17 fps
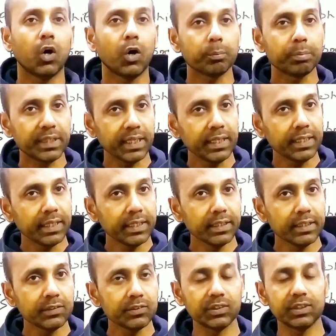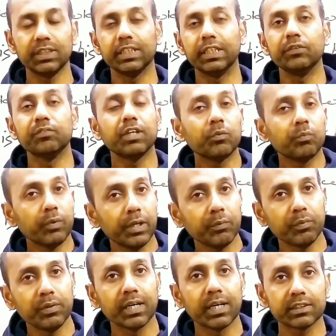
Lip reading: obtain energy even when we